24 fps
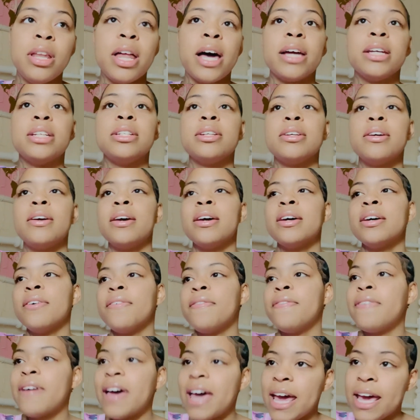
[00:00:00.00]
Like,
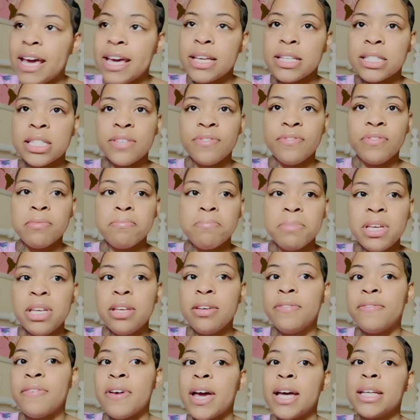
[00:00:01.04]
fast for
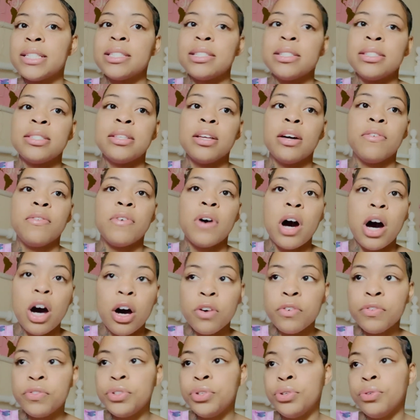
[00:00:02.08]
me. Fast this stuff
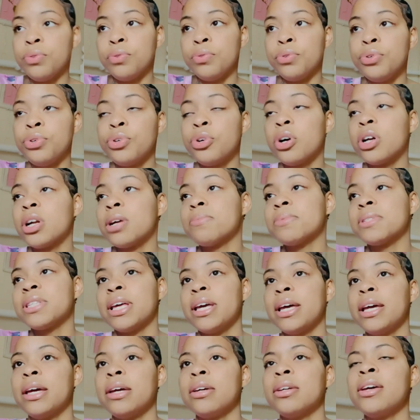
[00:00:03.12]
off you. You know what I'm
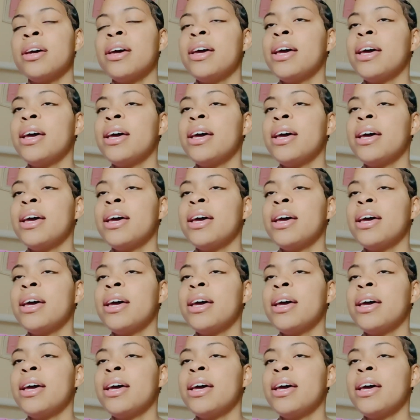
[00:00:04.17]
saying?